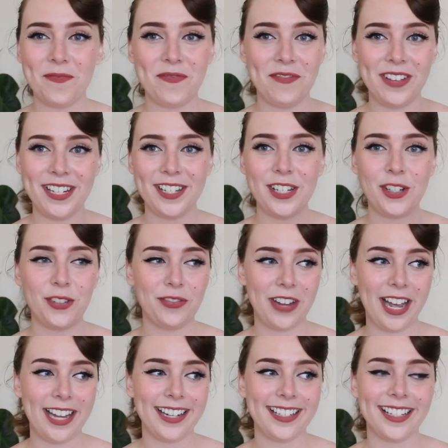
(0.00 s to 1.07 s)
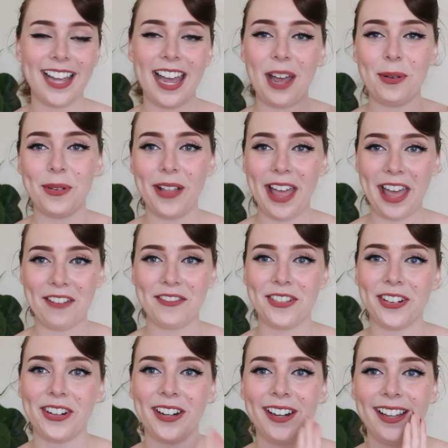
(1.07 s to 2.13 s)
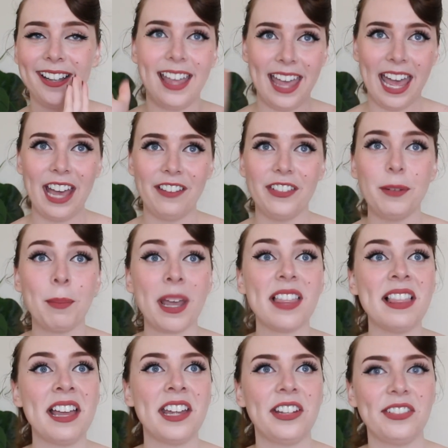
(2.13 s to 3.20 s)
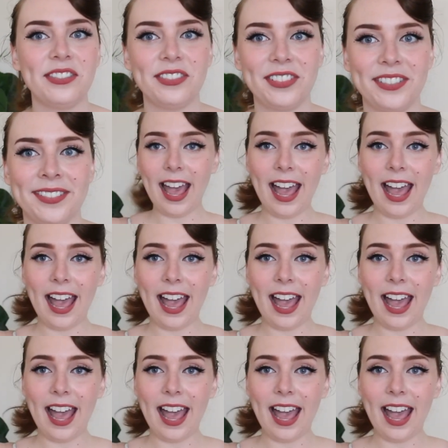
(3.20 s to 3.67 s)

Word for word: vintage find I will ever have in my life.